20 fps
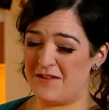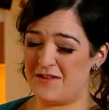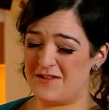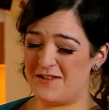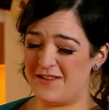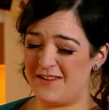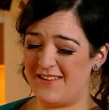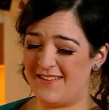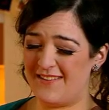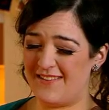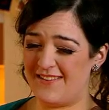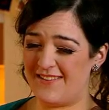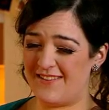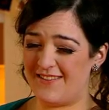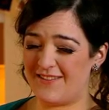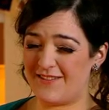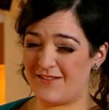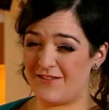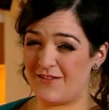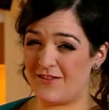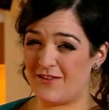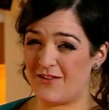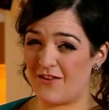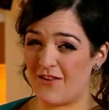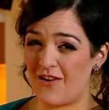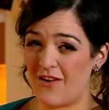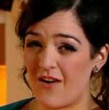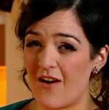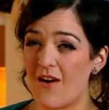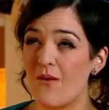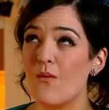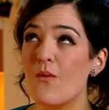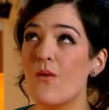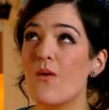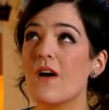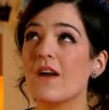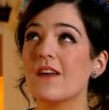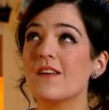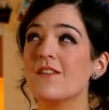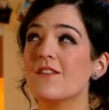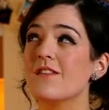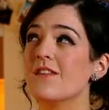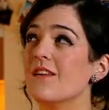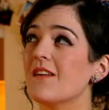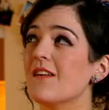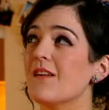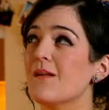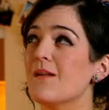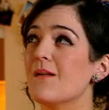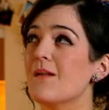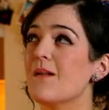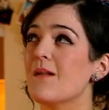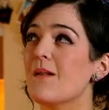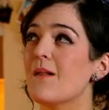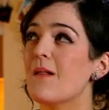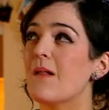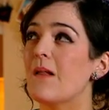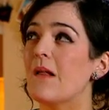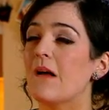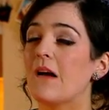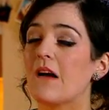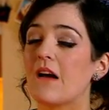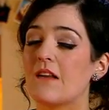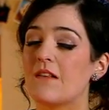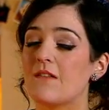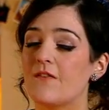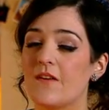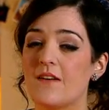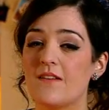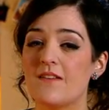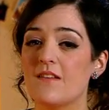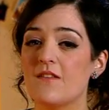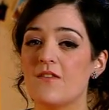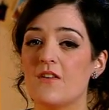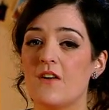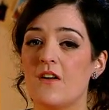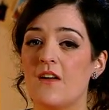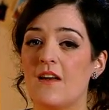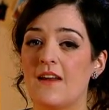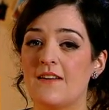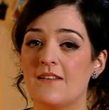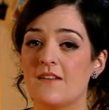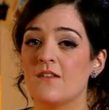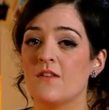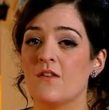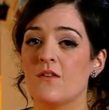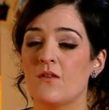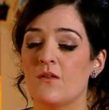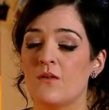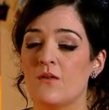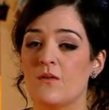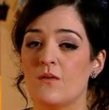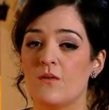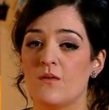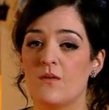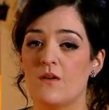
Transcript: Jesus God, why did she? Because first of all, I didn't know